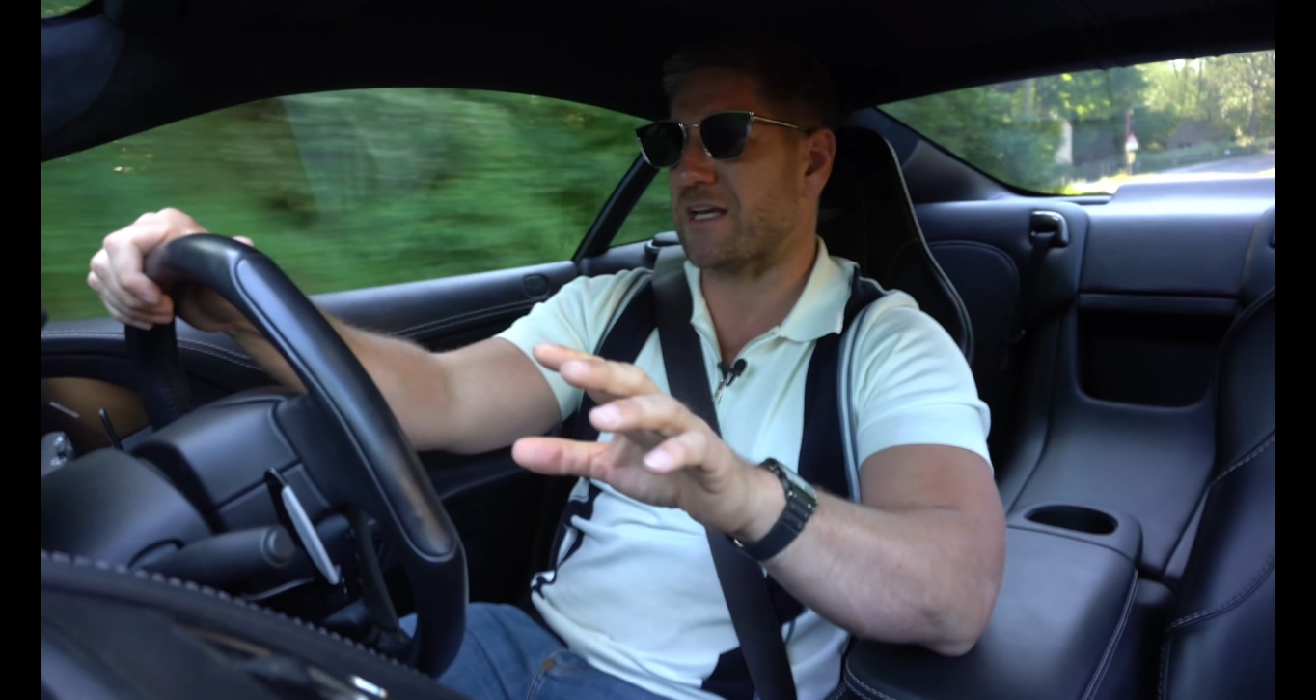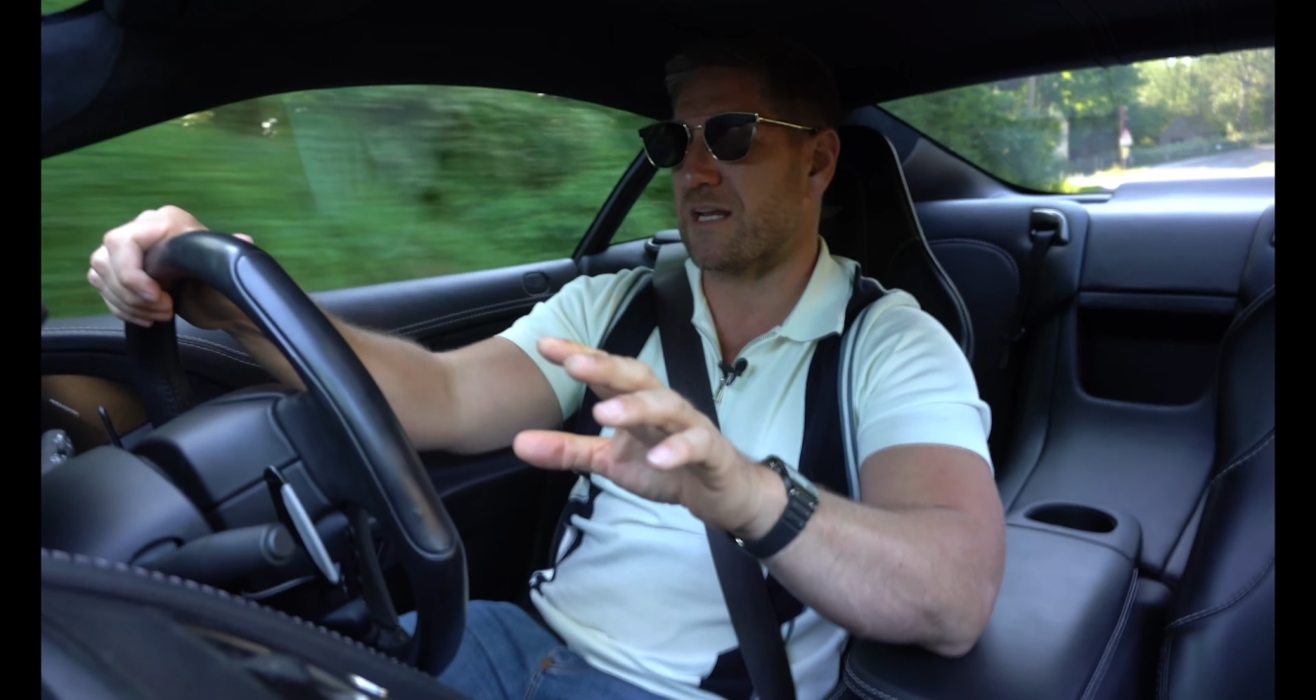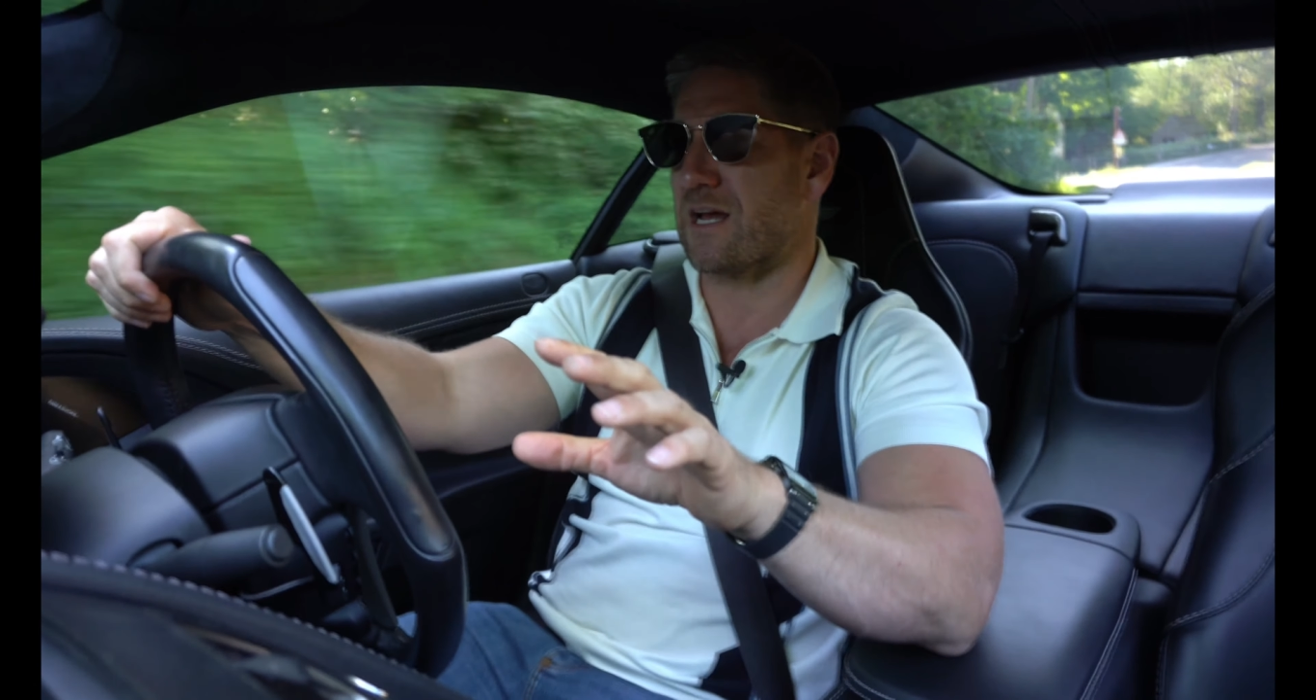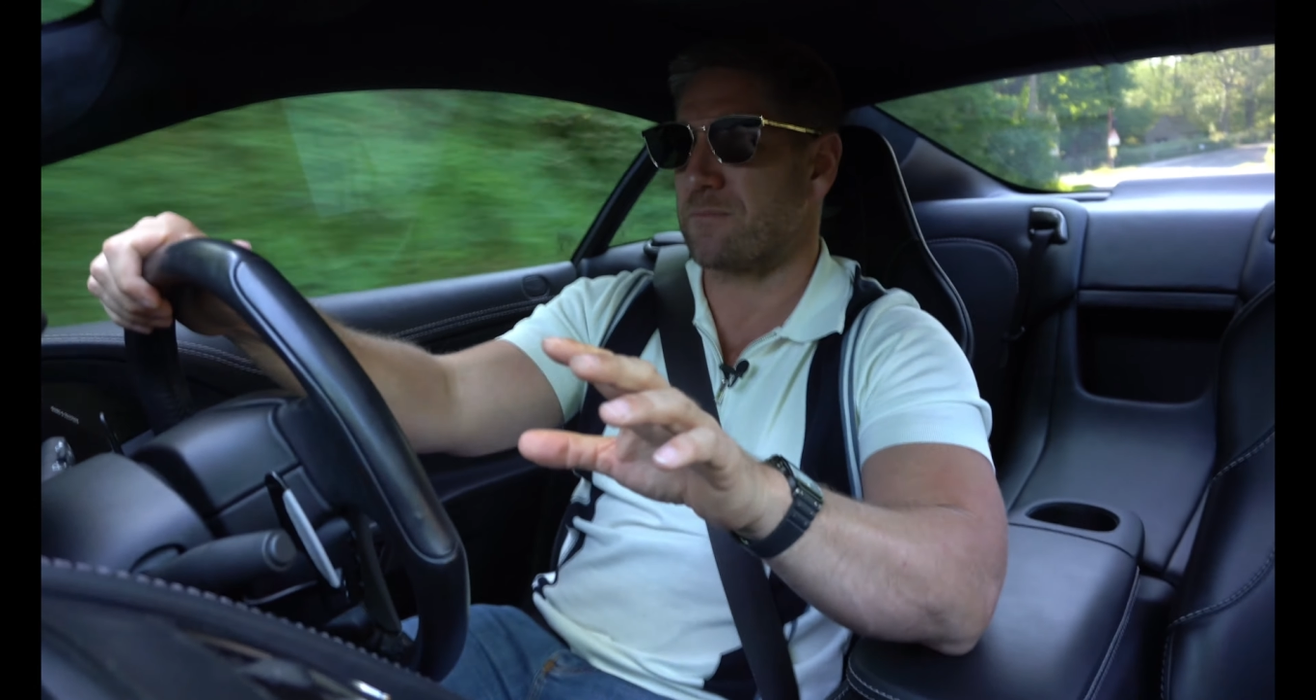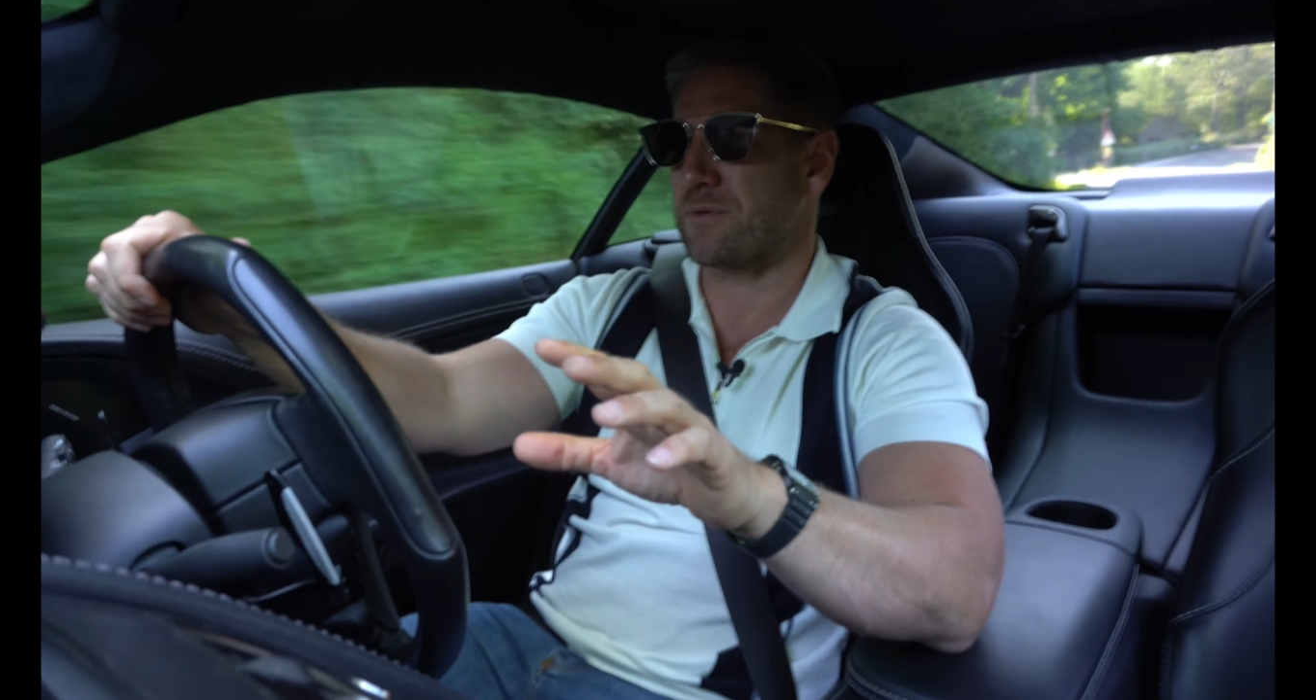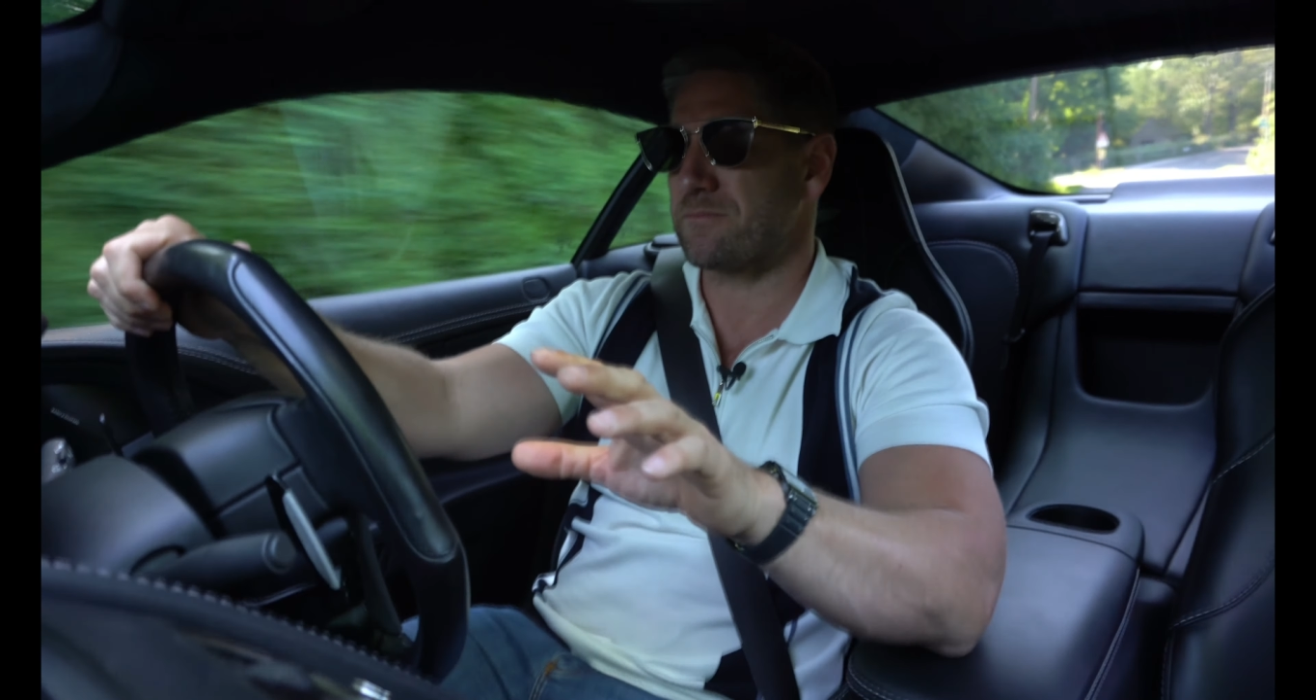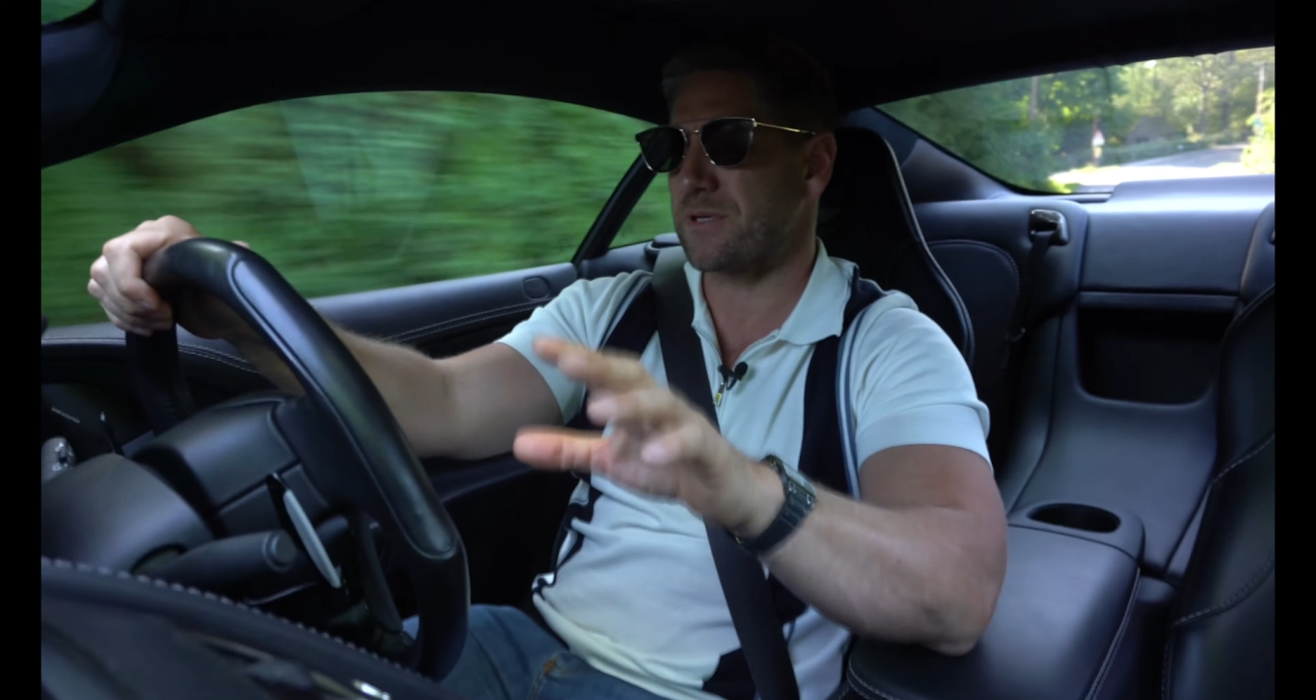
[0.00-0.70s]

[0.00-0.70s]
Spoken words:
club,